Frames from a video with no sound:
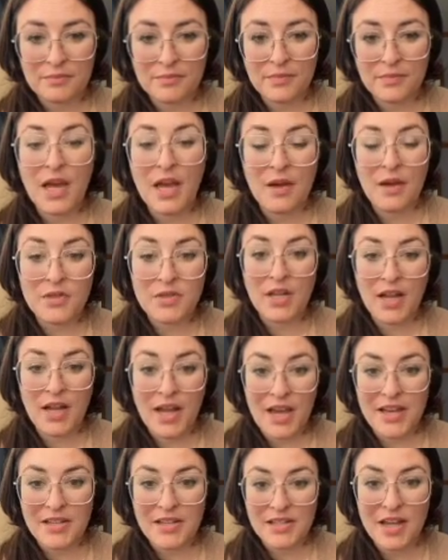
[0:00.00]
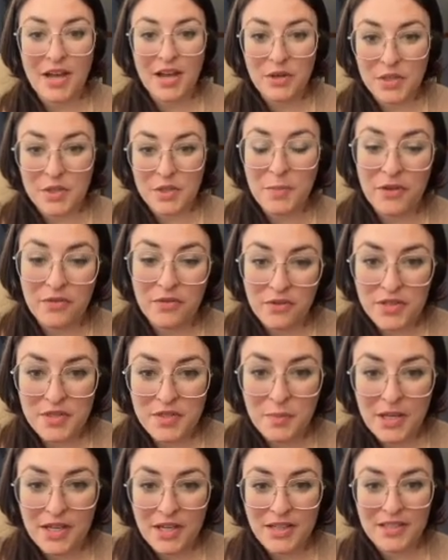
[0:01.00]
I was going to ask how you spell
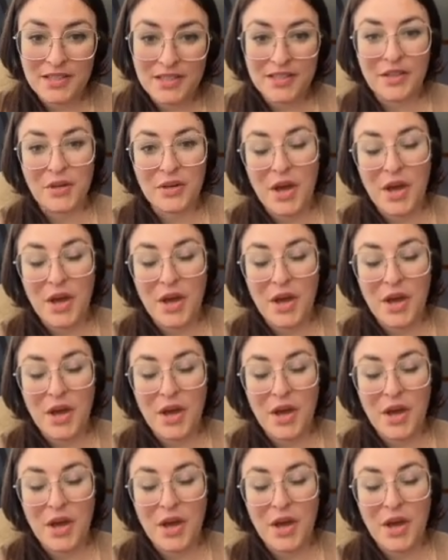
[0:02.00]
frisbee. Okay.